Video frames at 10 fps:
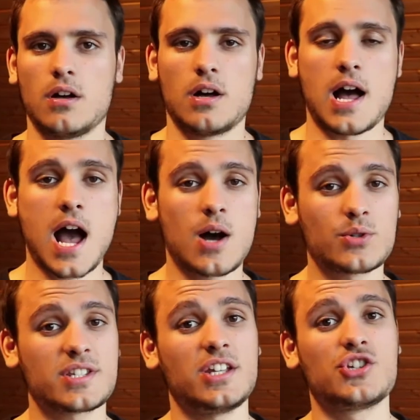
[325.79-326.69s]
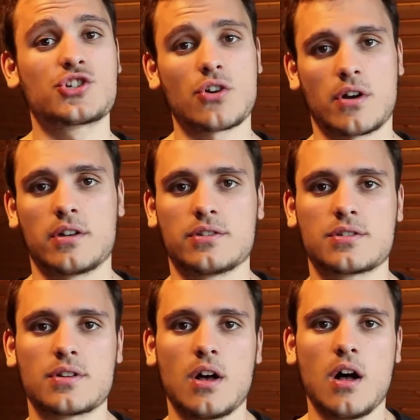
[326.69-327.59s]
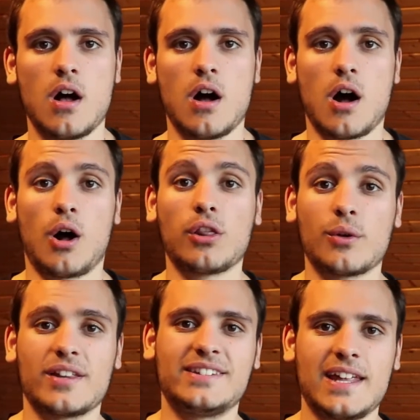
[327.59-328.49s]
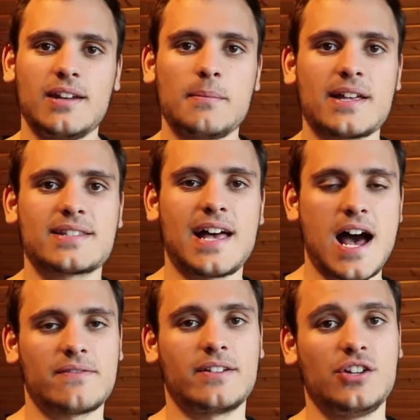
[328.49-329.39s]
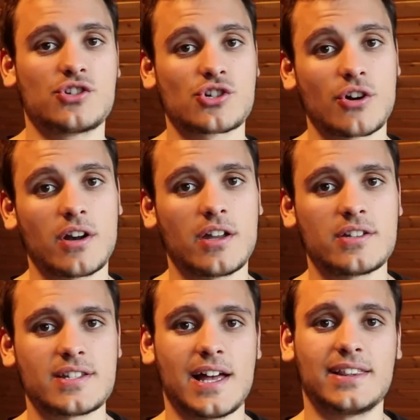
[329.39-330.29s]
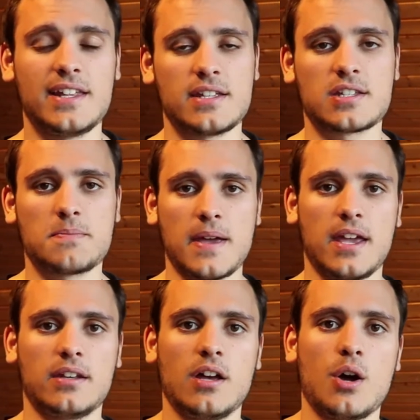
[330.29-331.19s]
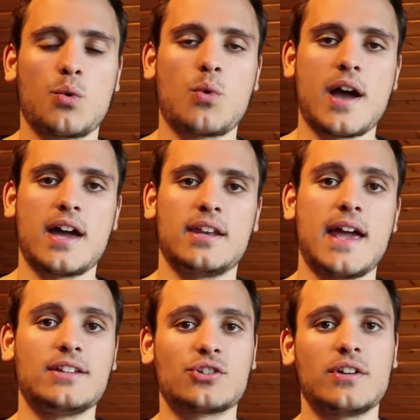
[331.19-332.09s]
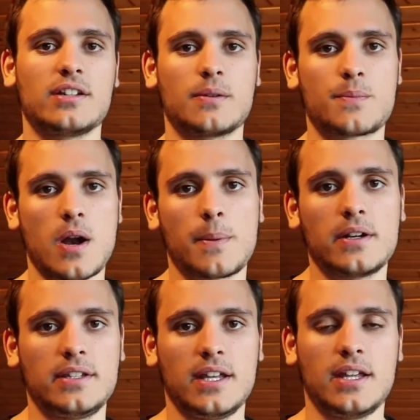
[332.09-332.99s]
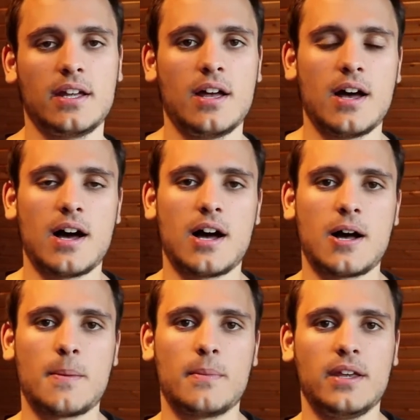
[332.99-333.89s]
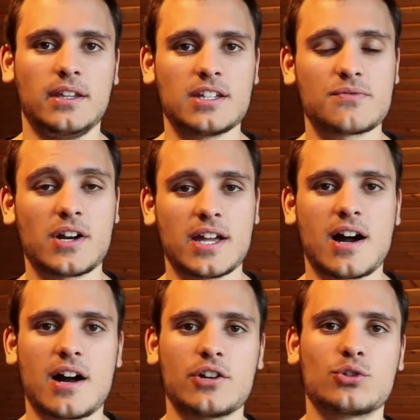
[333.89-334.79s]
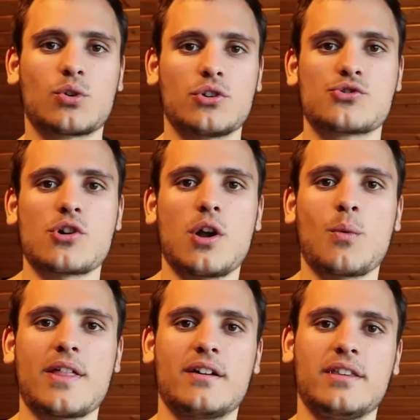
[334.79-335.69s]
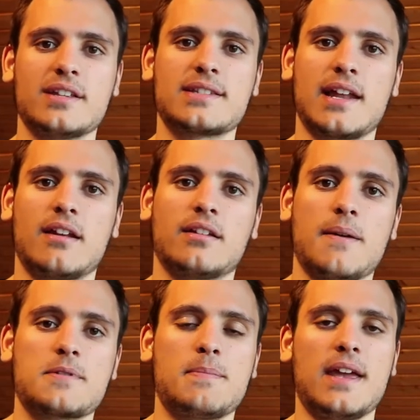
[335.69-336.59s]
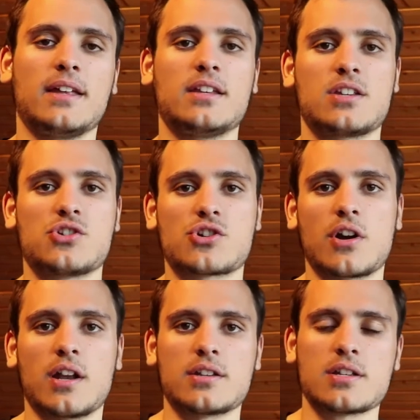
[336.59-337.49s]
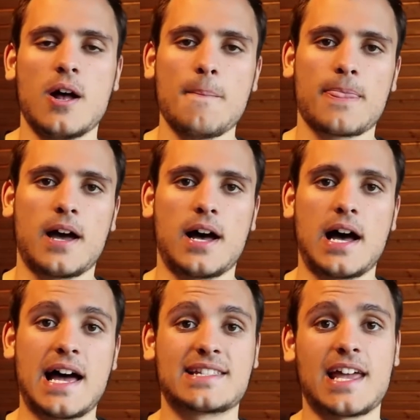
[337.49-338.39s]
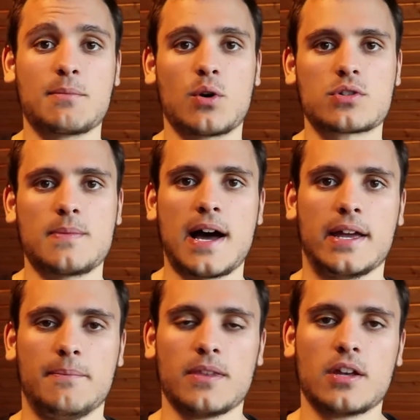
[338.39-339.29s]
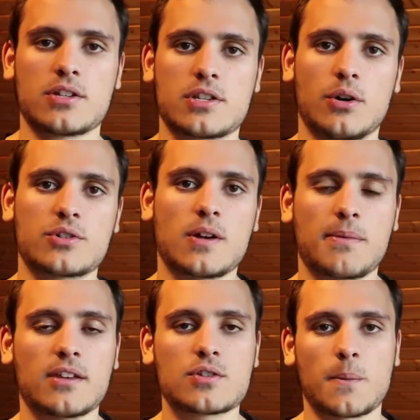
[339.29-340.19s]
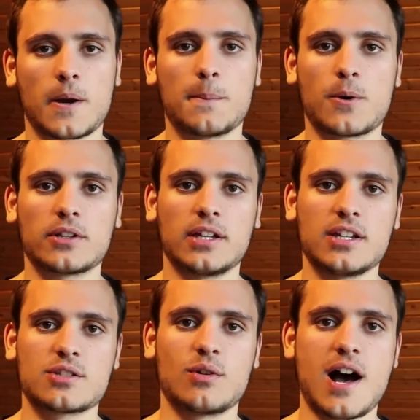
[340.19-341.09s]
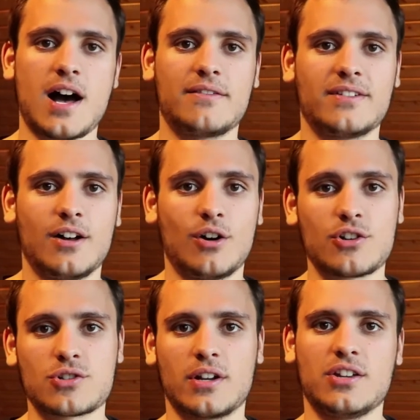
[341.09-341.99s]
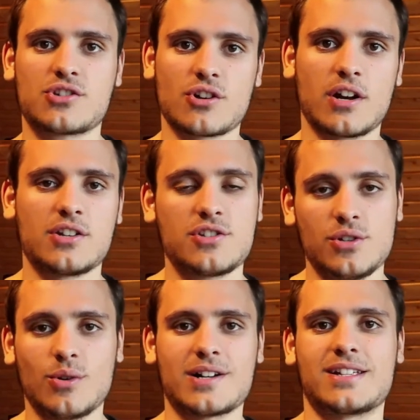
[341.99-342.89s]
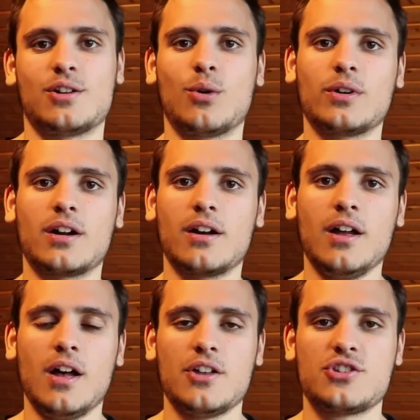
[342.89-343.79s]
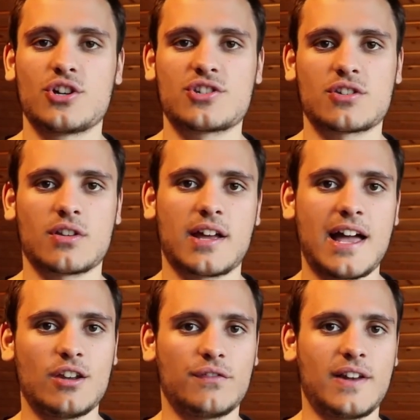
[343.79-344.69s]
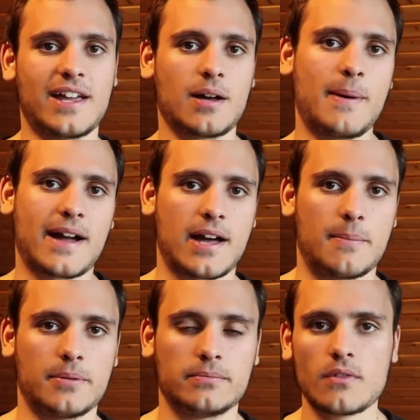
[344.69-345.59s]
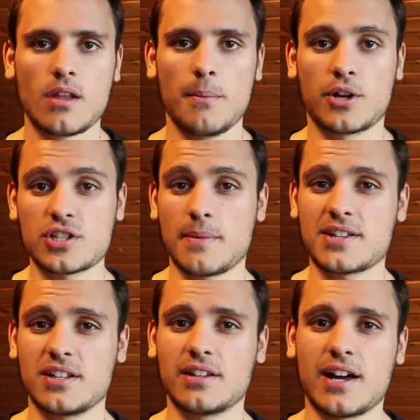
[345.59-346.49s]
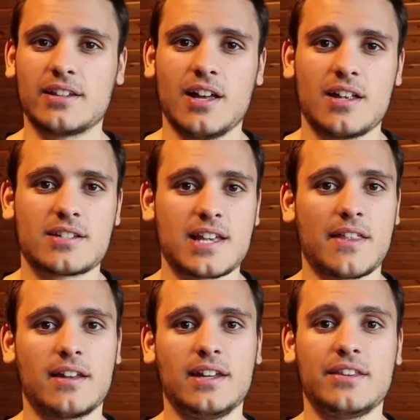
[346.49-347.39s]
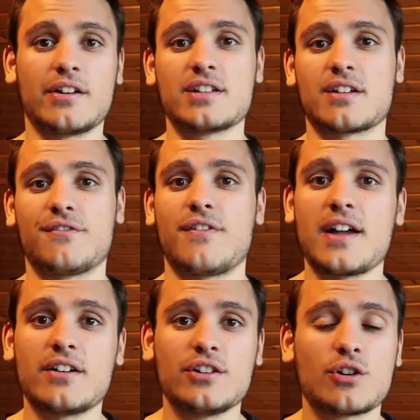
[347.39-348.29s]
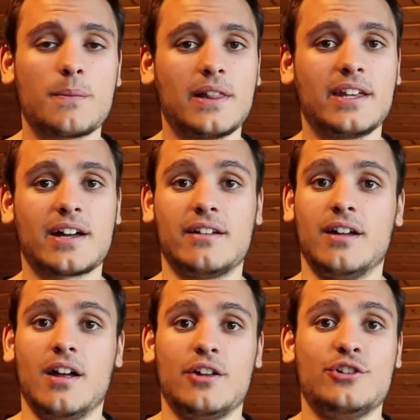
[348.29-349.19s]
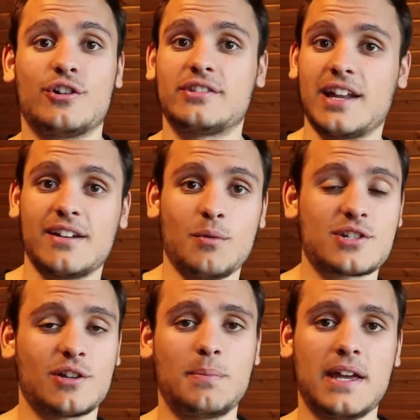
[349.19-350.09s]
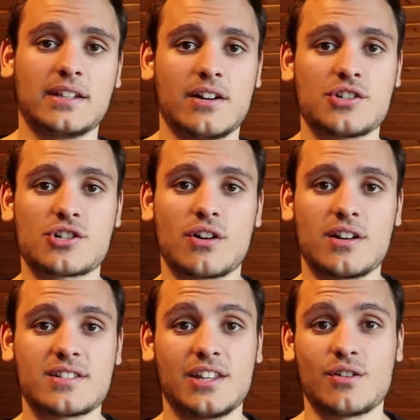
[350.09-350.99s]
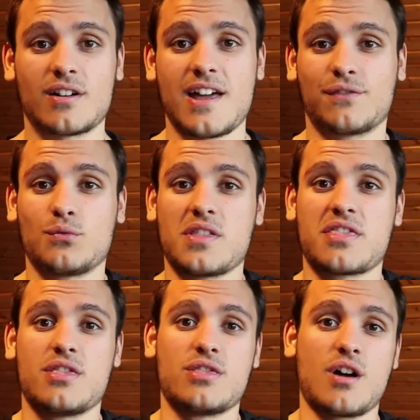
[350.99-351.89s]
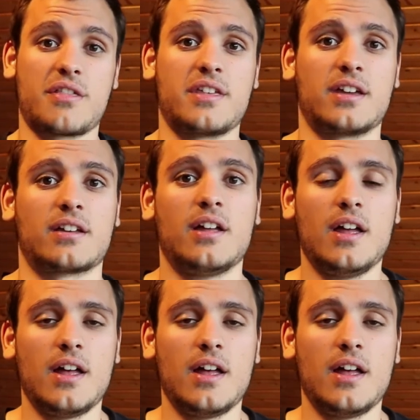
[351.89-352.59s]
House insurance. Although the tenant must have an insurance, at least in Spain, when entering the property, it is very hard to control whether this tenant keeps paying this insurance as time goes by. So something super important is to have also an insurance, you as an owner, just kind of like a backup. Because imagine that suddenly there is a fire in your building and your tenant was not paying their insurance, then you're left with nothing.